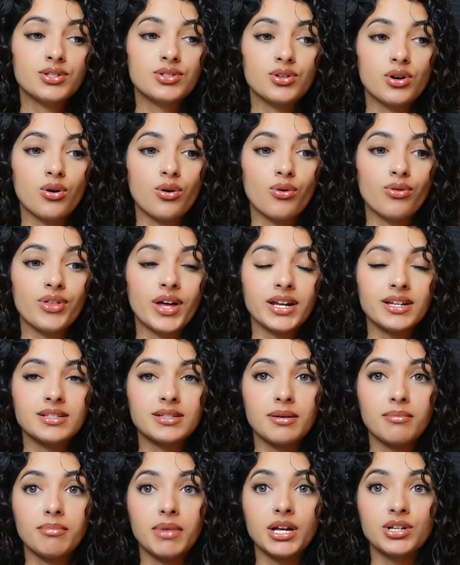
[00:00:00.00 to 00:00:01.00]
So that is
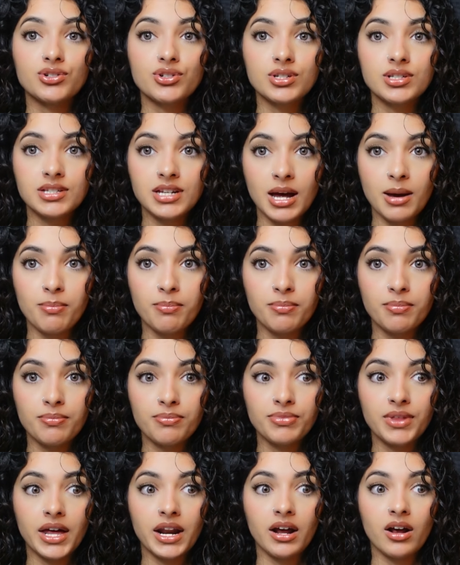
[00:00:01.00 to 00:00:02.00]
a major step
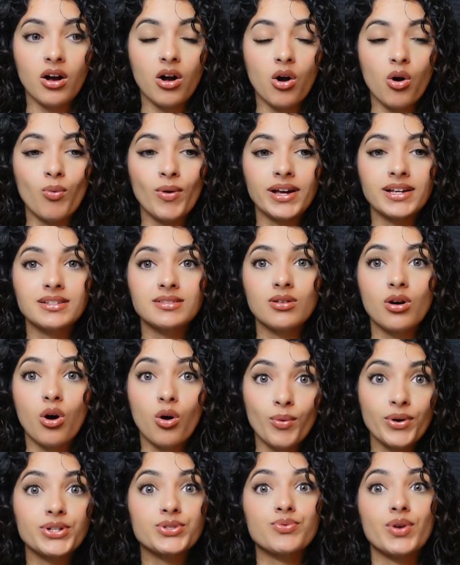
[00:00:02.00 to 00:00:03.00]
that I always
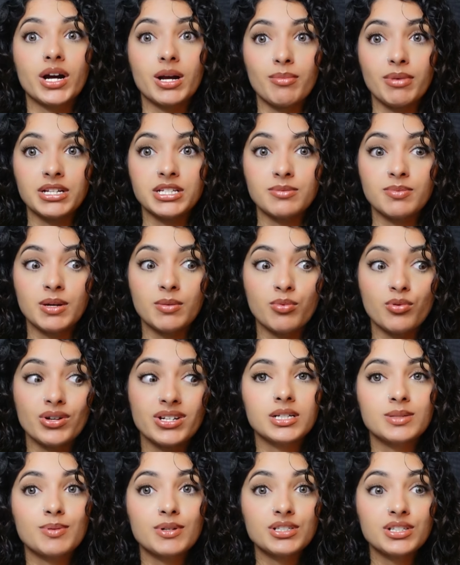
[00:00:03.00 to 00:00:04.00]
recommend to people,
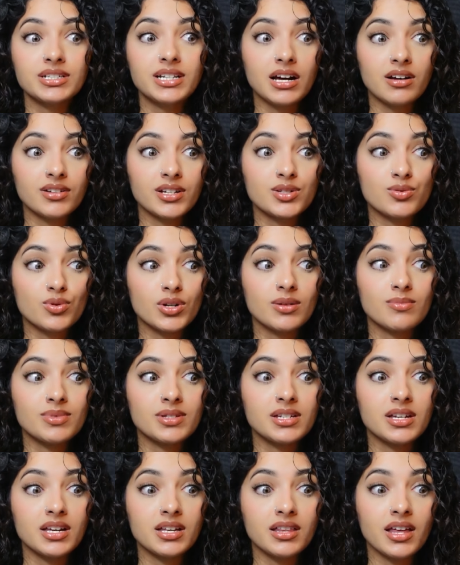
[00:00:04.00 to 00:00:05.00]
especially nowadays when I'm
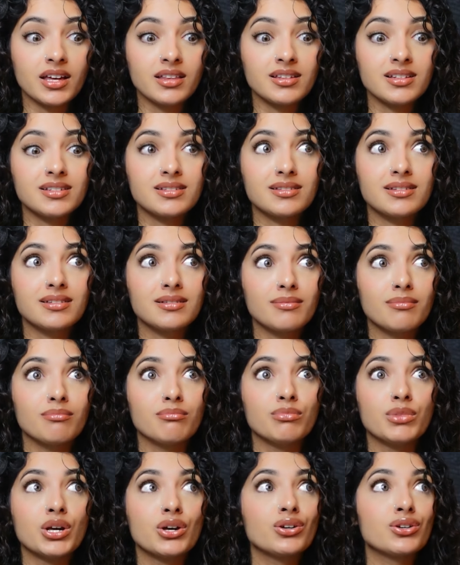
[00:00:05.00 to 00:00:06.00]
seeing like these $1
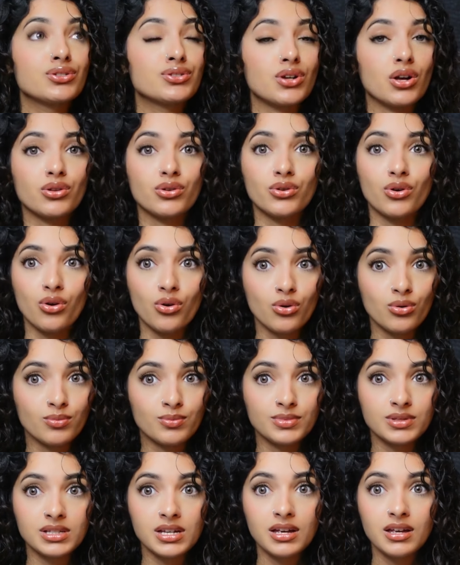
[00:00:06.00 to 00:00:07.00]
million
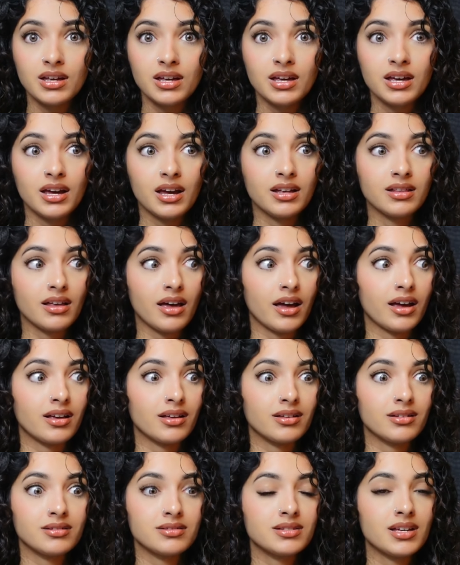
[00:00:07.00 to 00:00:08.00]
homes in like,
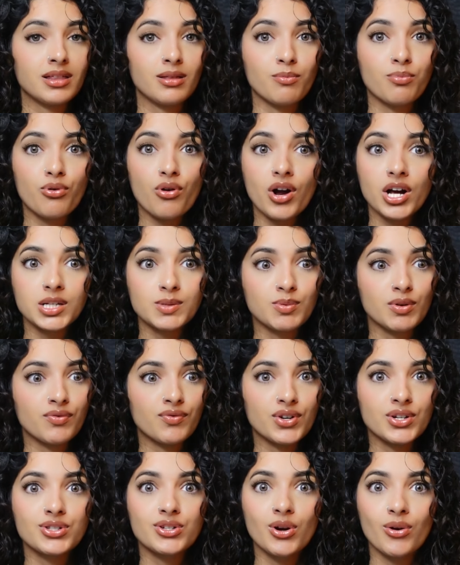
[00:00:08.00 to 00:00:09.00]
say, the Prosper
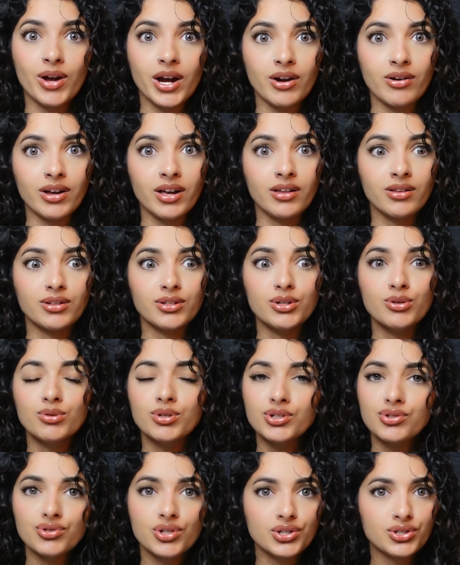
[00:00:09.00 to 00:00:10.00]
Frisco area, new
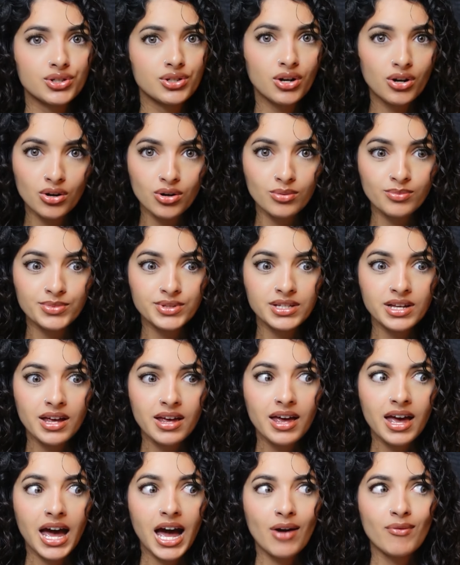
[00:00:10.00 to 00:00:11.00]
construction homes
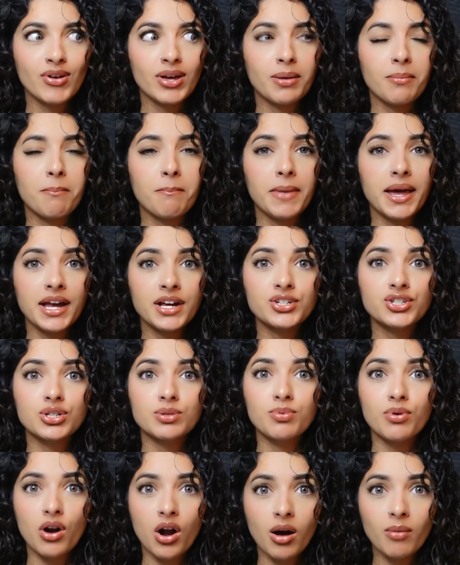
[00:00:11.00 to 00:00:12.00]
having
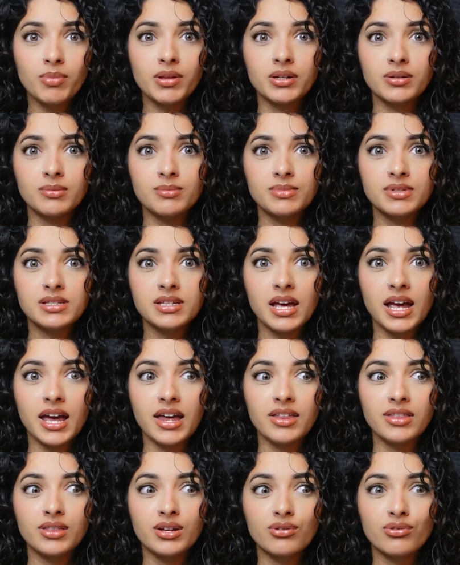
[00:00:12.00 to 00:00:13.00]
major problems,
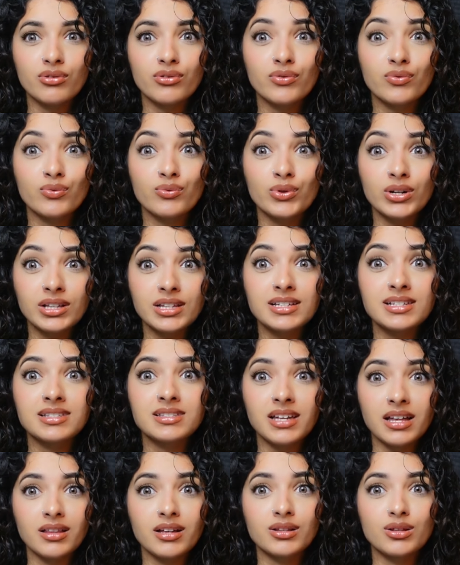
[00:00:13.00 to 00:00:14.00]
and they're really
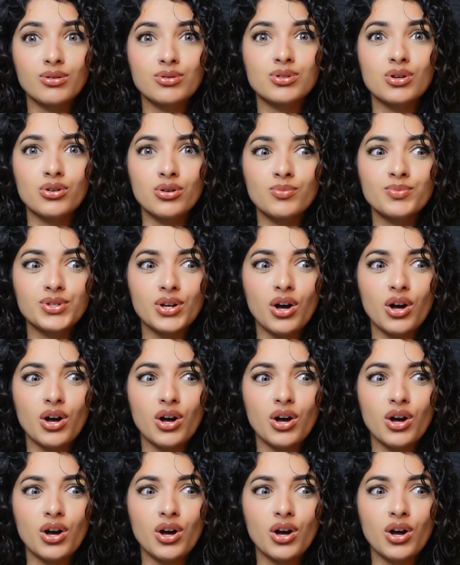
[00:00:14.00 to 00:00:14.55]
selling those homes